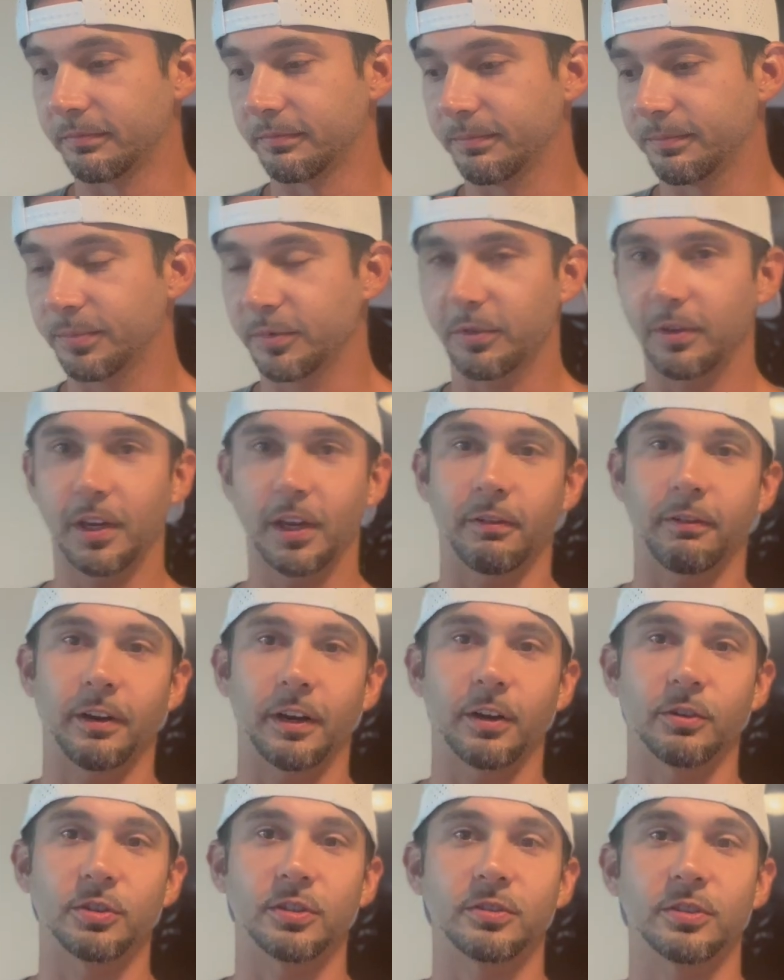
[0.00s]
So yeah, right
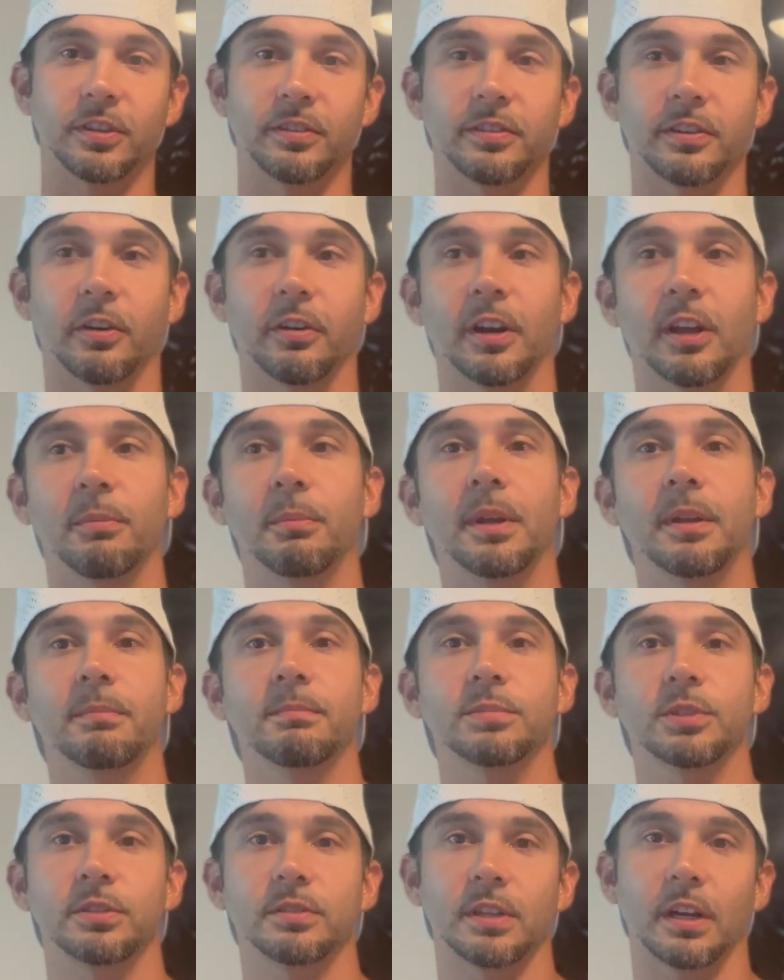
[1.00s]
now she's just staring at me.
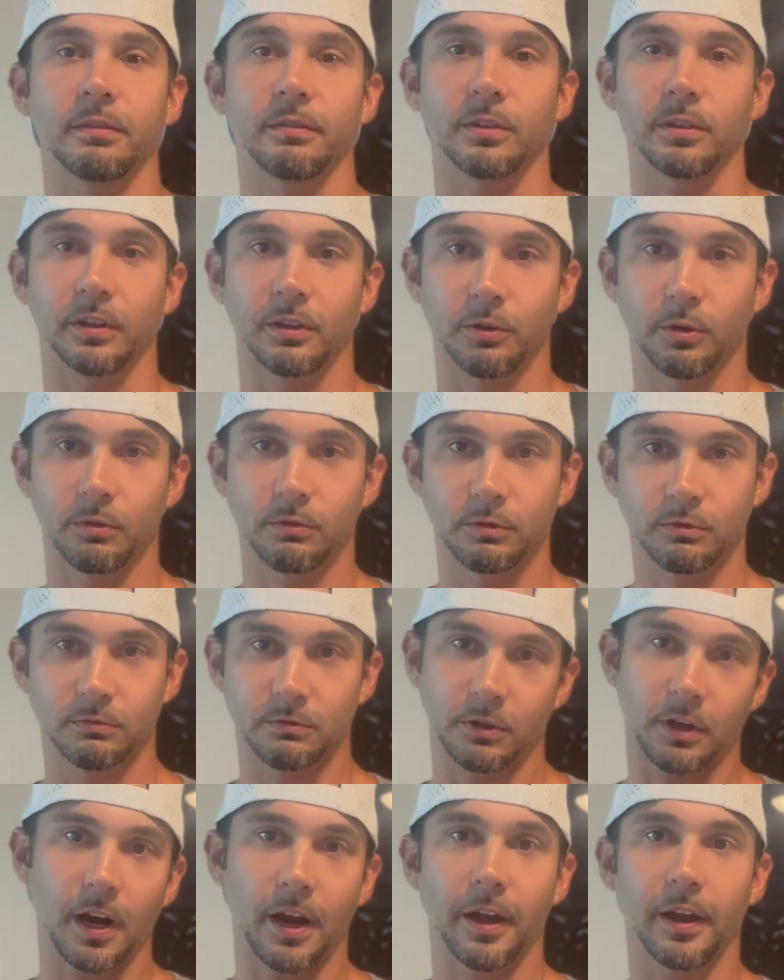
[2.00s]
She's not really
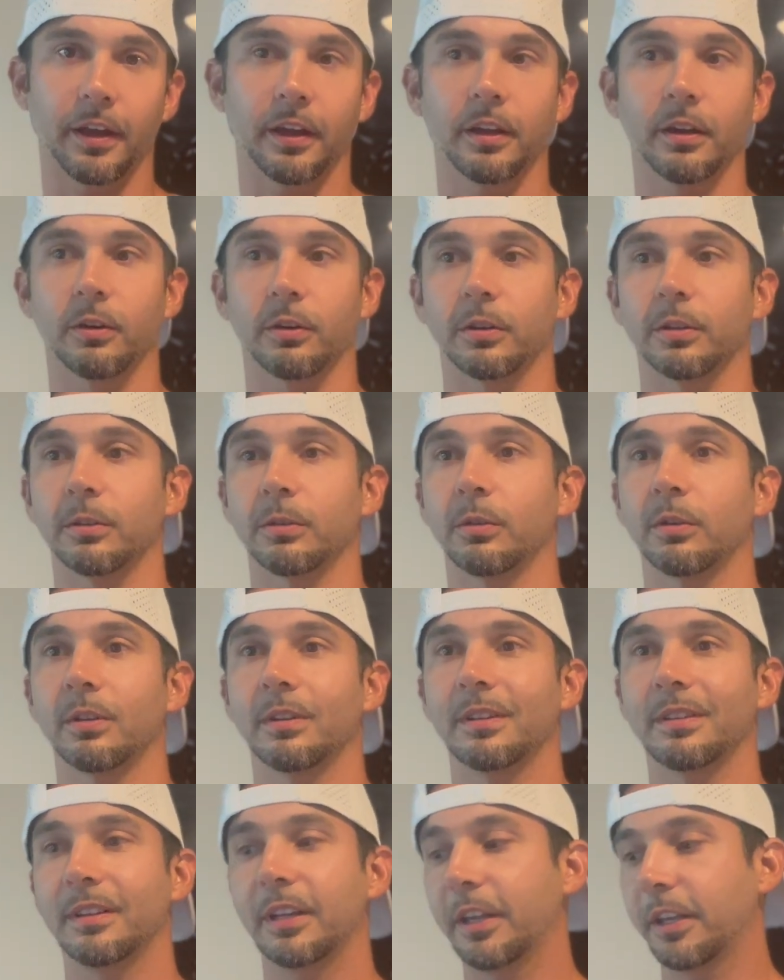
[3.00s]
crying or
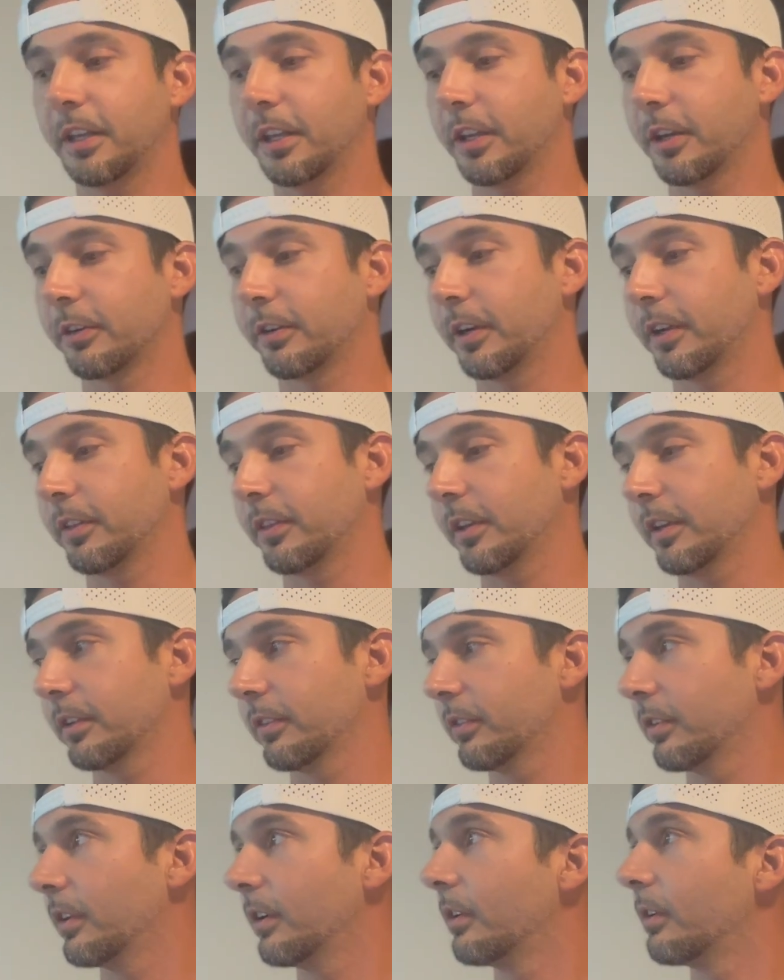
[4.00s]
leaking or anything.
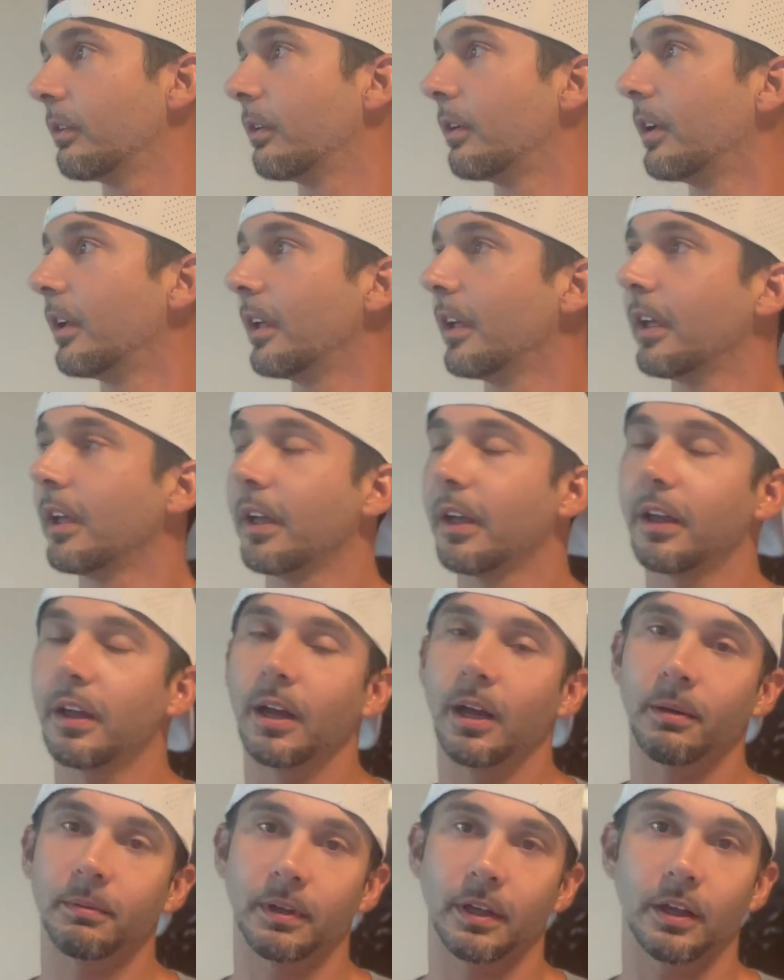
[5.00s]
So
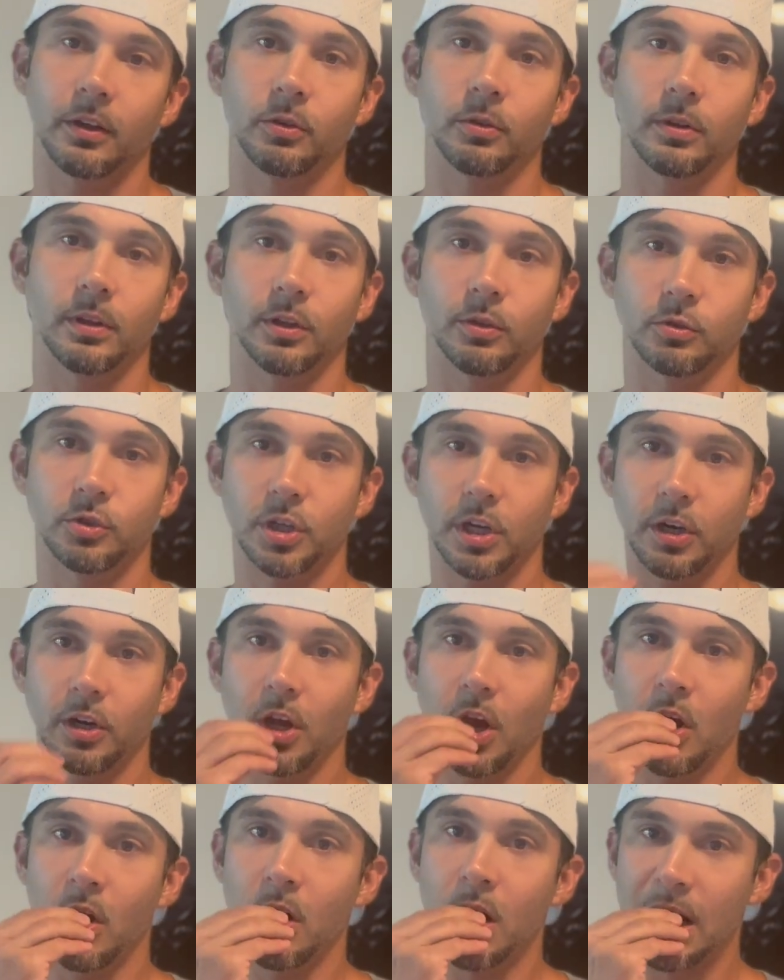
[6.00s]
I'm gonna do a little cheat
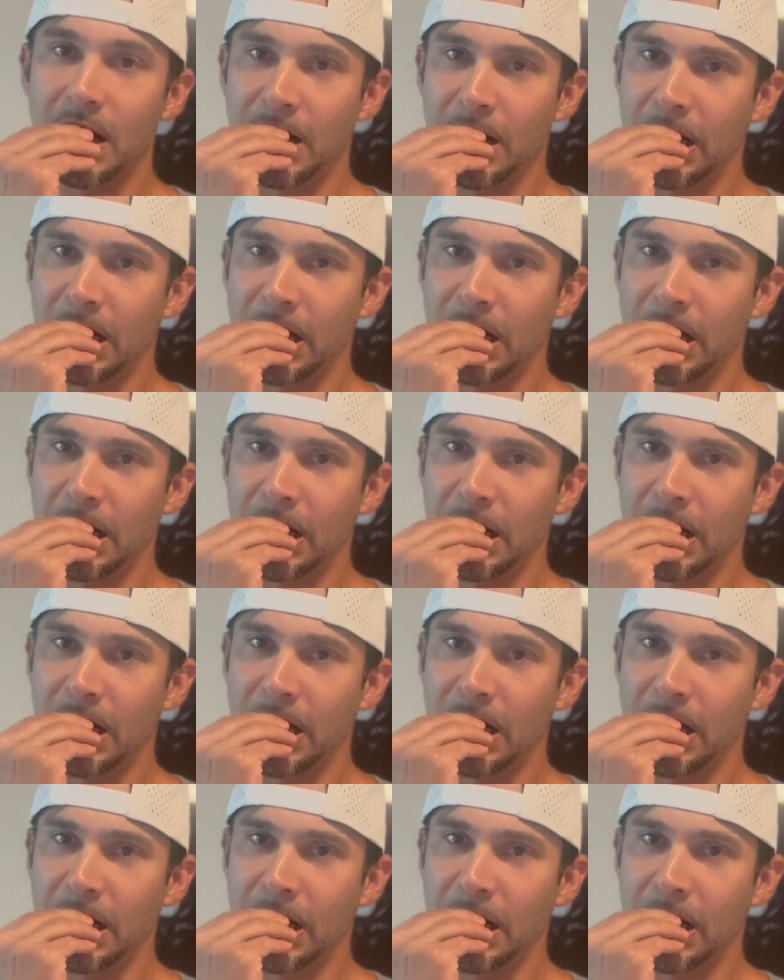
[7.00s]
code.